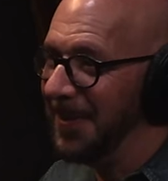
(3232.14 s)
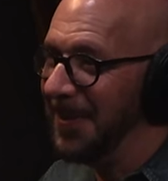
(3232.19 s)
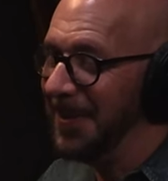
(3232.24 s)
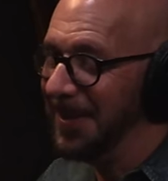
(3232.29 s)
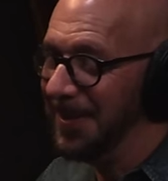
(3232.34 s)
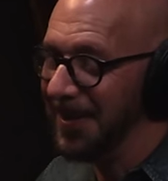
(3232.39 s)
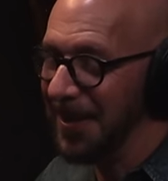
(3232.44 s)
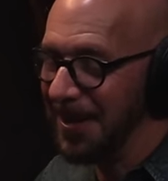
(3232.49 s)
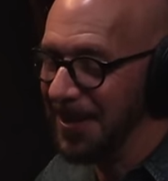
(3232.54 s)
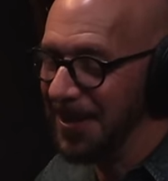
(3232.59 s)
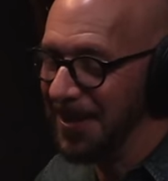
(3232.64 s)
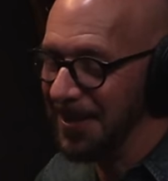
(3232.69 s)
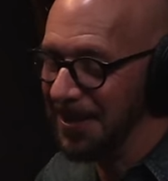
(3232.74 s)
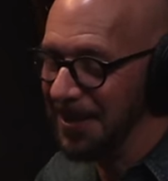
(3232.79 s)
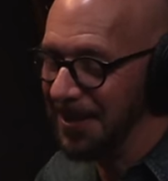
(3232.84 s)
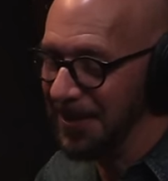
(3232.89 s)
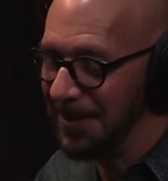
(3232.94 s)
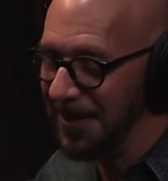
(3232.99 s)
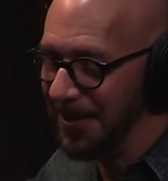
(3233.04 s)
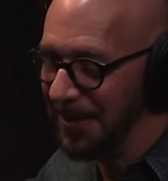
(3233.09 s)
yeah, I think
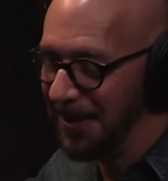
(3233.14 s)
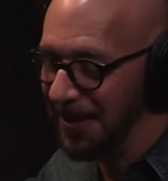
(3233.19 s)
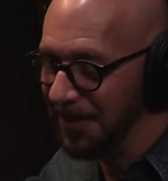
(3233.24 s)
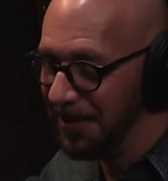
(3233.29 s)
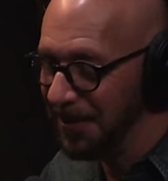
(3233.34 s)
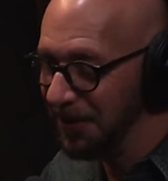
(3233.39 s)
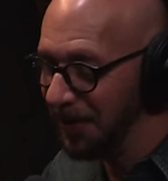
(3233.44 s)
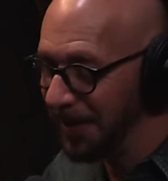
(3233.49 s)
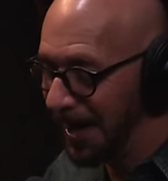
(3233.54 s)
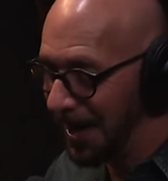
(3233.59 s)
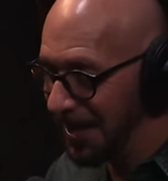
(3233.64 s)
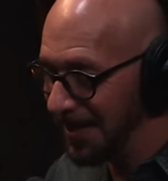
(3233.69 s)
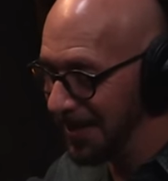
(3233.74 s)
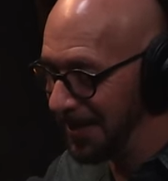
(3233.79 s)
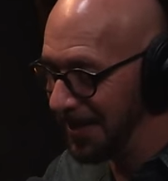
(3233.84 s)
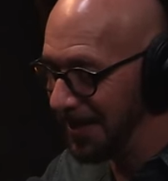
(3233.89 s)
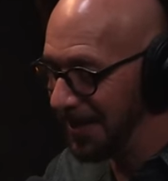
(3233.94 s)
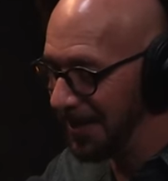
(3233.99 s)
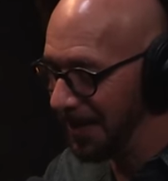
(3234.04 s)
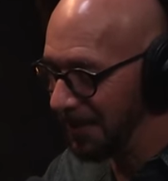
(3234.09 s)
uh, it's funny. I
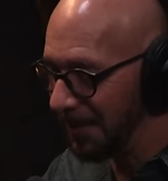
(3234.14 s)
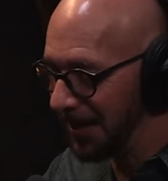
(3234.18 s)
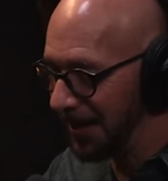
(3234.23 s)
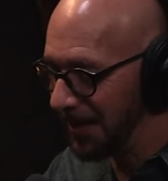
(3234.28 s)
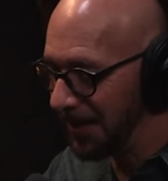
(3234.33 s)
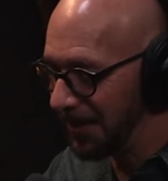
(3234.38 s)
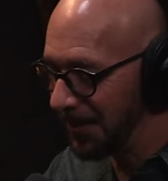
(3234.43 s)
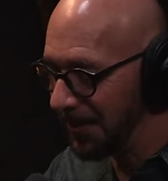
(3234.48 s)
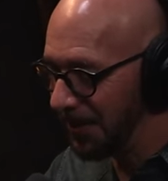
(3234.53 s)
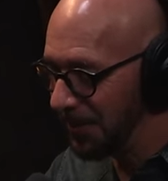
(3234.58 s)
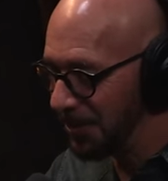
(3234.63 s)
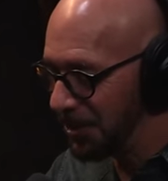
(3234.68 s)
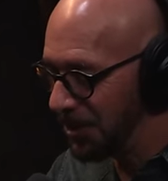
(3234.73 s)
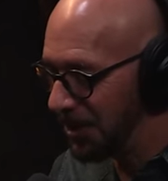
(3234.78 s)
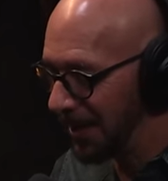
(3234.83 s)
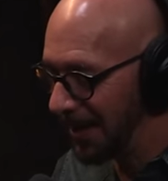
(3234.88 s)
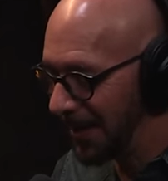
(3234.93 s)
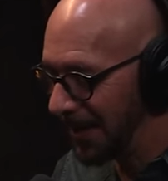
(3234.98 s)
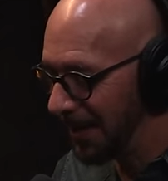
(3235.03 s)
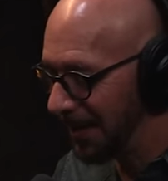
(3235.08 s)
did it. I'm like, oh
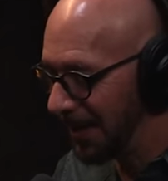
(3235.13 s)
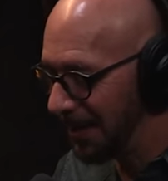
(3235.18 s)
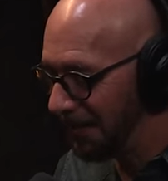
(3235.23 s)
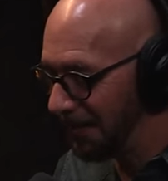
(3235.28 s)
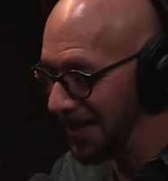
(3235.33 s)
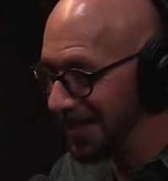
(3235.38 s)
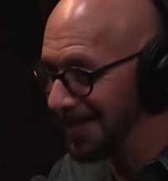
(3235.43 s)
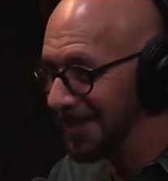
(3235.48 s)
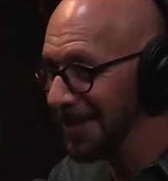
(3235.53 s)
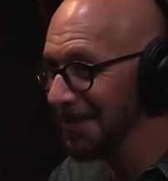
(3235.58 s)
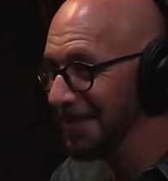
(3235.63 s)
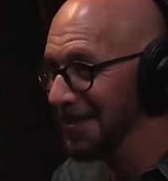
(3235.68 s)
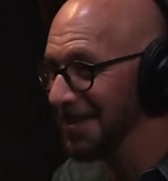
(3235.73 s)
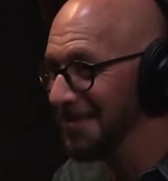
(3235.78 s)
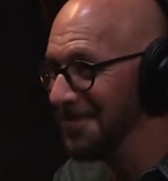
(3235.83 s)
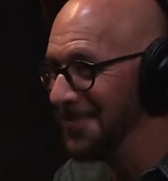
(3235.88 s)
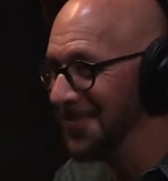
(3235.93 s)
shit, I got a lot of weeks left.